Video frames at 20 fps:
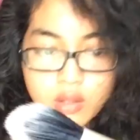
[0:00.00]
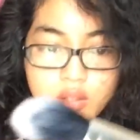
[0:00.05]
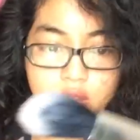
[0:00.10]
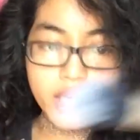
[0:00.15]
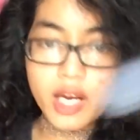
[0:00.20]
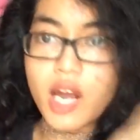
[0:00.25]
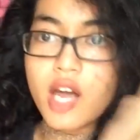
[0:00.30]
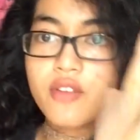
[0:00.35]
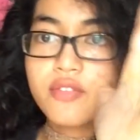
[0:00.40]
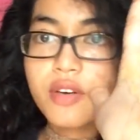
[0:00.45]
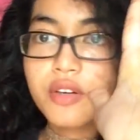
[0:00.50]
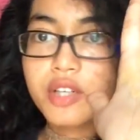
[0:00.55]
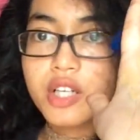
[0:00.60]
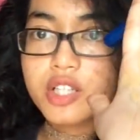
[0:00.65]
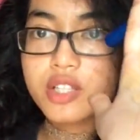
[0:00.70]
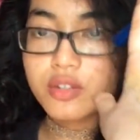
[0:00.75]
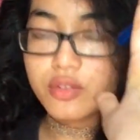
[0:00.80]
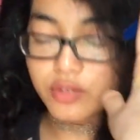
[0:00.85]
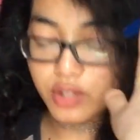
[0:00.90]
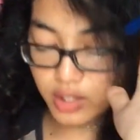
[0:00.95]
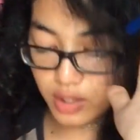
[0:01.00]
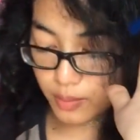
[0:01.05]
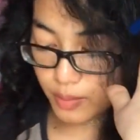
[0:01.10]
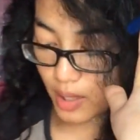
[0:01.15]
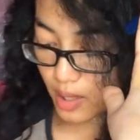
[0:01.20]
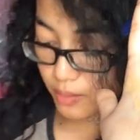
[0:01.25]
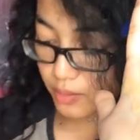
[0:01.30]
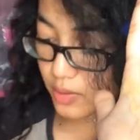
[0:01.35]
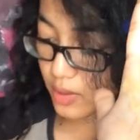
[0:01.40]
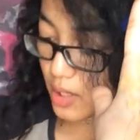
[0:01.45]
Like I have foundation over here,
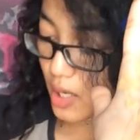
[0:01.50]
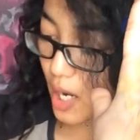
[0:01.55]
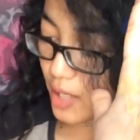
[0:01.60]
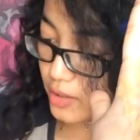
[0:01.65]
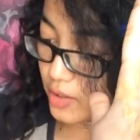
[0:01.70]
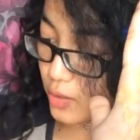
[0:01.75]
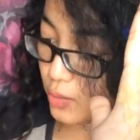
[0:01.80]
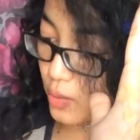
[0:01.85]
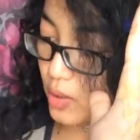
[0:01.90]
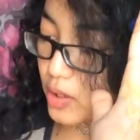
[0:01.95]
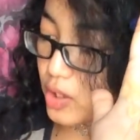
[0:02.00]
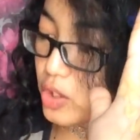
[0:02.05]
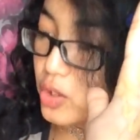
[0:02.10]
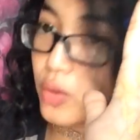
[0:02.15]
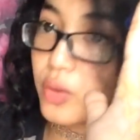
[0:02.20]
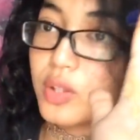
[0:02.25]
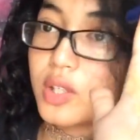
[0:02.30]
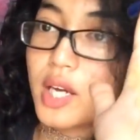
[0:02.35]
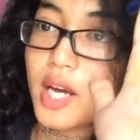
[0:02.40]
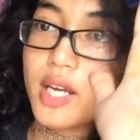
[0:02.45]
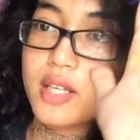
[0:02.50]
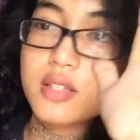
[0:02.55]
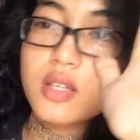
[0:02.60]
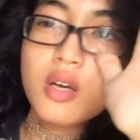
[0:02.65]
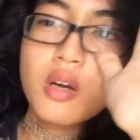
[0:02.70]
but I just want to show you guys.